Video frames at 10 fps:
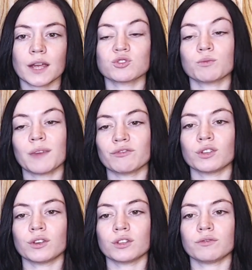So it might feel
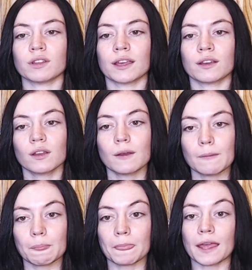good to feel like,
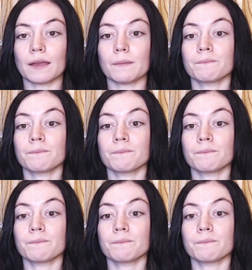hey,